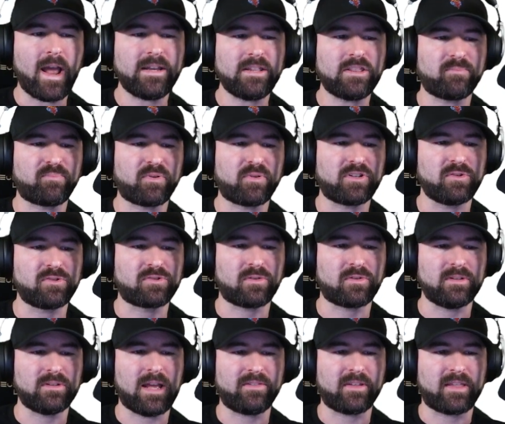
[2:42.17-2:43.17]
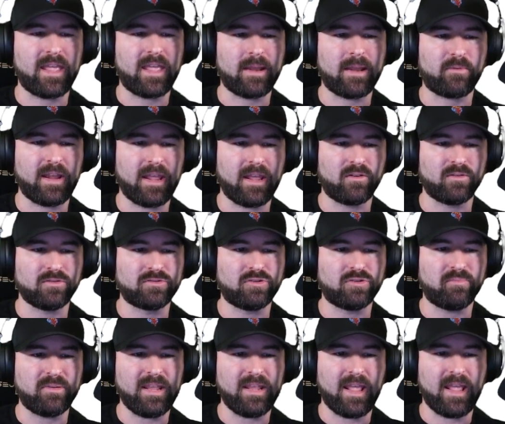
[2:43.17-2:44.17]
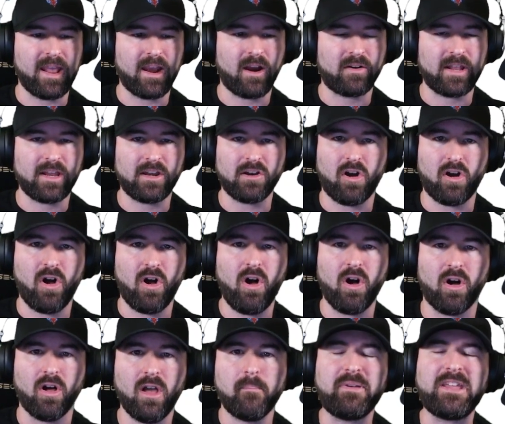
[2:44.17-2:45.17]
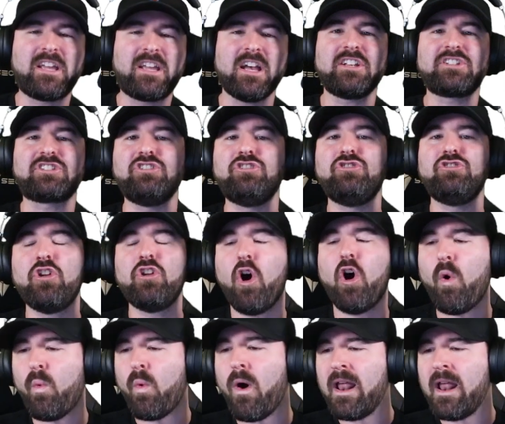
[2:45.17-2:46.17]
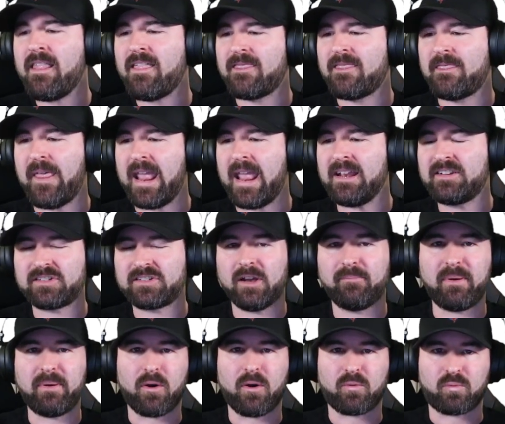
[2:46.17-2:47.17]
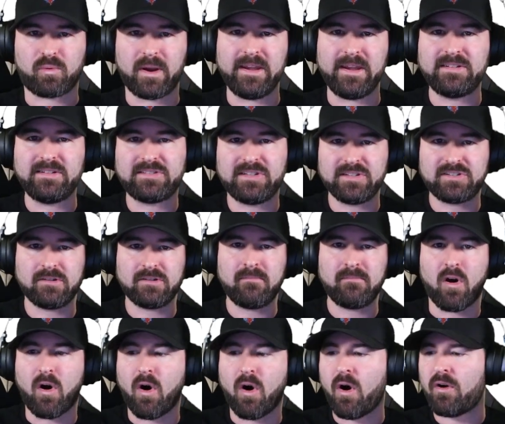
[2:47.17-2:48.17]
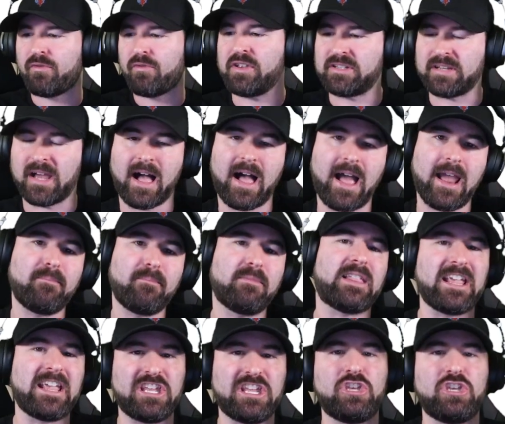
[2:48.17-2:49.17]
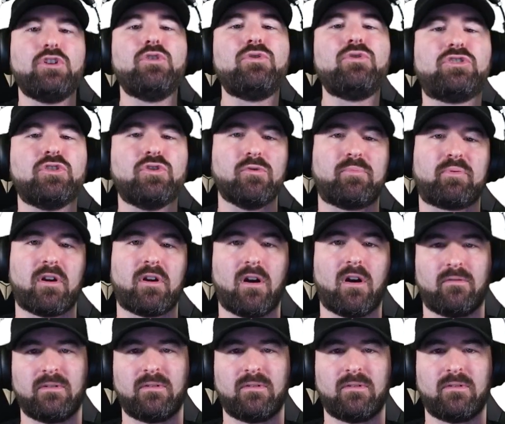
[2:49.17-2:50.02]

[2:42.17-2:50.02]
did the producer allow the camera angle to be aired at all? Because no one thinks about racism all the time like you do, bro.